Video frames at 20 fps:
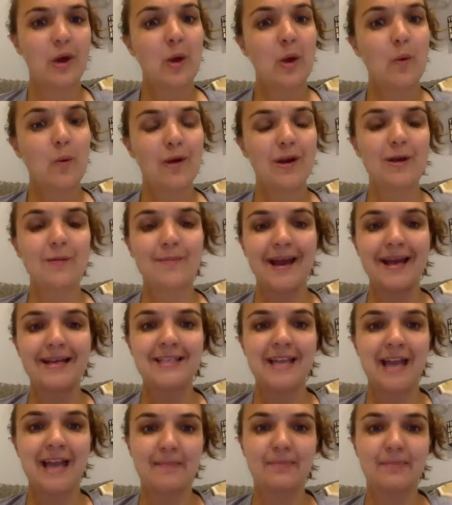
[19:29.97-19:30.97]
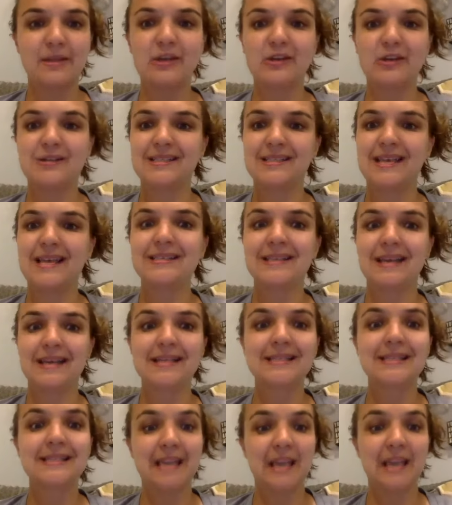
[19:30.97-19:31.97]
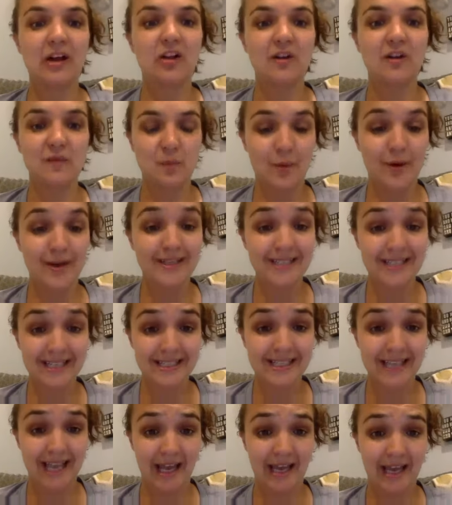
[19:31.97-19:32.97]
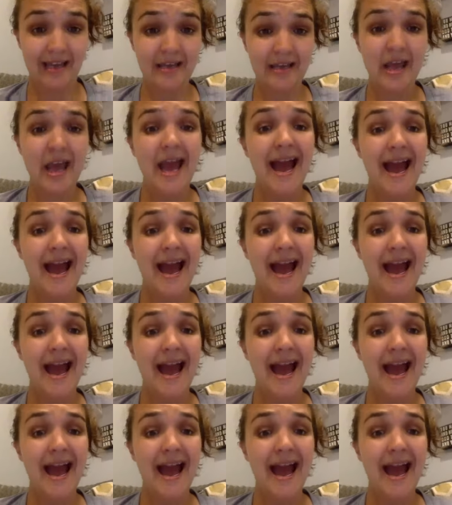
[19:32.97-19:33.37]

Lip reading: One of my top leaders says, on a scale of 1 to 10,